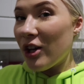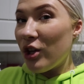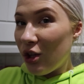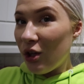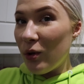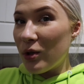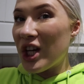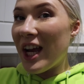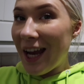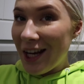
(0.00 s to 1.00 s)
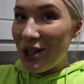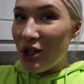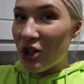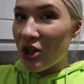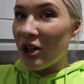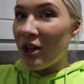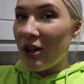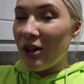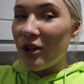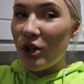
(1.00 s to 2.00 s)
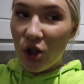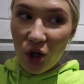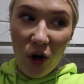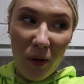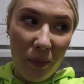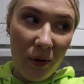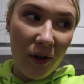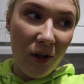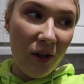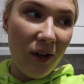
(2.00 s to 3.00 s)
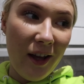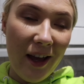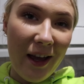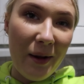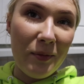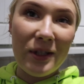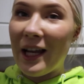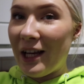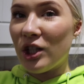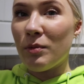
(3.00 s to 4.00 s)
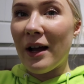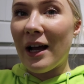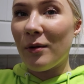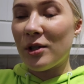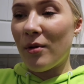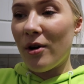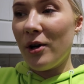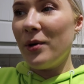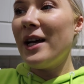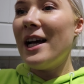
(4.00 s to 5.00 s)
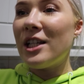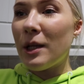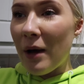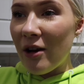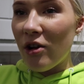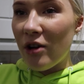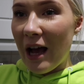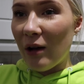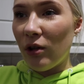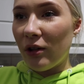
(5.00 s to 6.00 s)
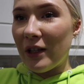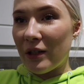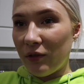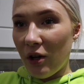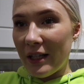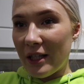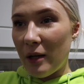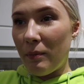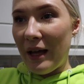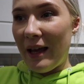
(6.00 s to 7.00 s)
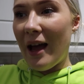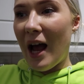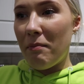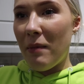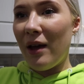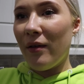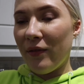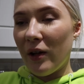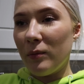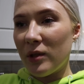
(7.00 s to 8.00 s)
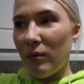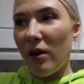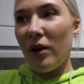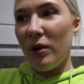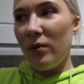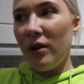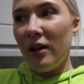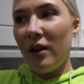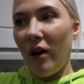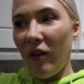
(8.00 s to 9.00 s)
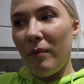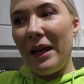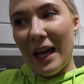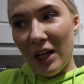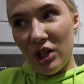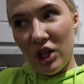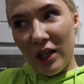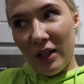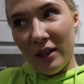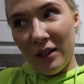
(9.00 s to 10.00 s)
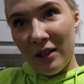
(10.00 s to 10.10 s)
Hinch shop to hinch my house tomorrow. Depending on how long this vlog is gonna be, I may film tomorrow of me hinching.